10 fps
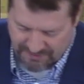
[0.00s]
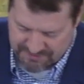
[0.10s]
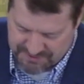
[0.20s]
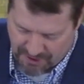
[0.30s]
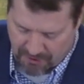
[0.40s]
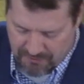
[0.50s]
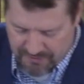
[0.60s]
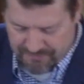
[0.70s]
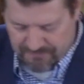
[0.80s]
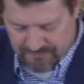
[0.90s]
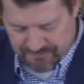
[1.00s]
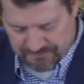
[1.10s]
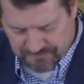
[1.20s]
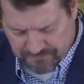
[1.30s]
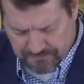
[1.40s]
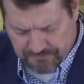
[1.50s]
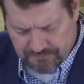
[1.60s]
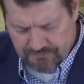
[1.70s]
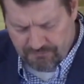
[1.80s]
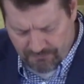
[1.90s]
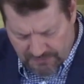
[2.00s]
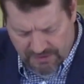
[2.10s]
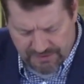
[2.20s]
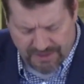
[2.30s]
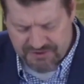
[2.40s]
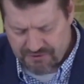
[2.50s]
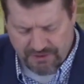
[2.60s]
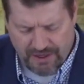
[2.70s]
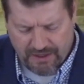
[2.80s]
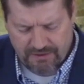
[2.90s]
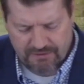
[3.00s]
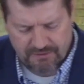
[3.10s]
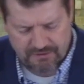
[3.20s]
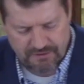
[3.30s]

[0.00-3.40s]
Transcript: So, yesterday